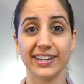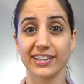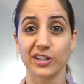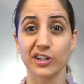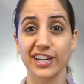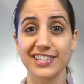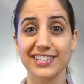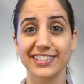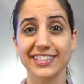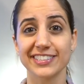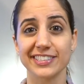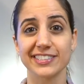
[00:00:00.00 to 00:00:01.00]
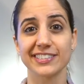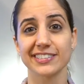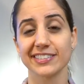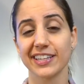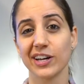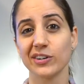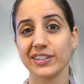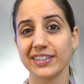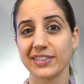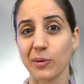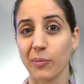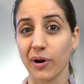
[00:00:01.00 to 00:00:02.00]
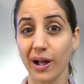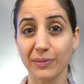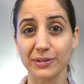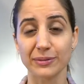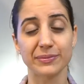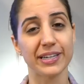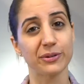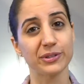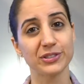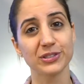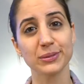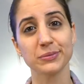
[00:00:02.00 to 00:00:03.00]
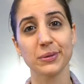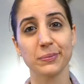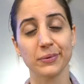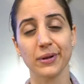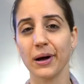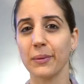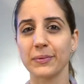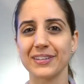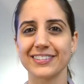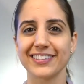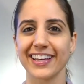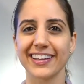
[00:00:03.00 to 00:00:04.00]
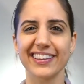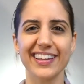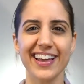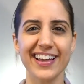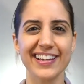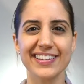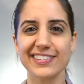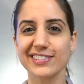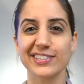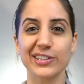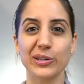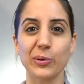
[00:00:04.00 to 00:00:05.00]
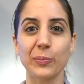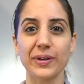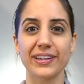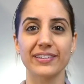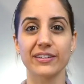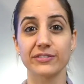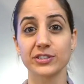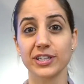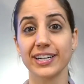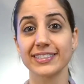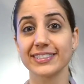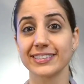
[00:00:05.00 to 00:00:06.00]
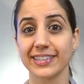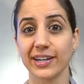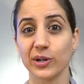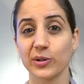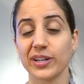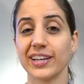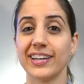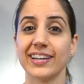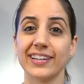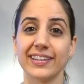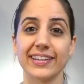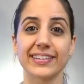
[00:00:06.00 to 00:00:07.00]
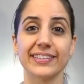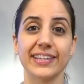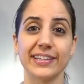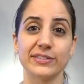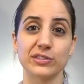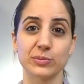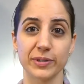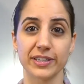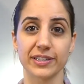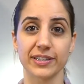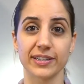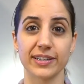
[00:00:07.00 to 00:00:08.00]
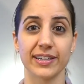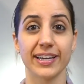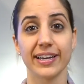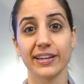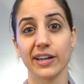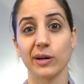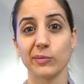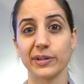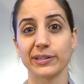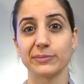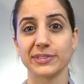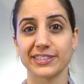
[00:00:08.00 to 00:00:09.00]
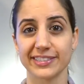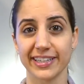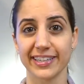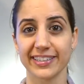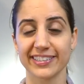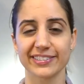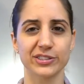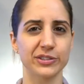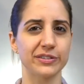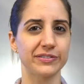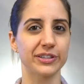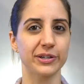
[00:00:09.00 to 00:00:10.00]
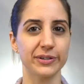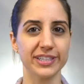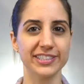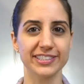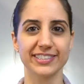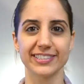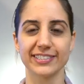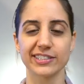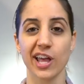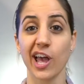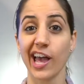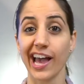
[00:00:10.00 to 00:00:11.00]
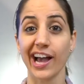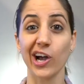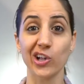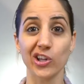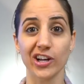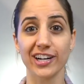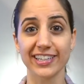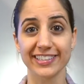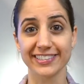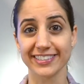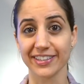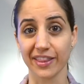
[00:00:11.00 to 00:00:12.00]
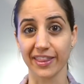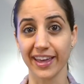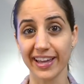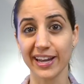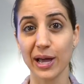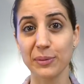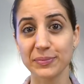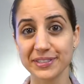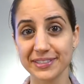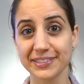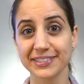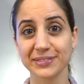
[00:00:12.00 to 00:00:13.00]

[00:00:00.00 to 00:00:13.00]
congratulations. Now, the problem and what trips people up is that last little bit of trying to sound like a native speaker and not make a mistake. So if your question is, how long until that happens?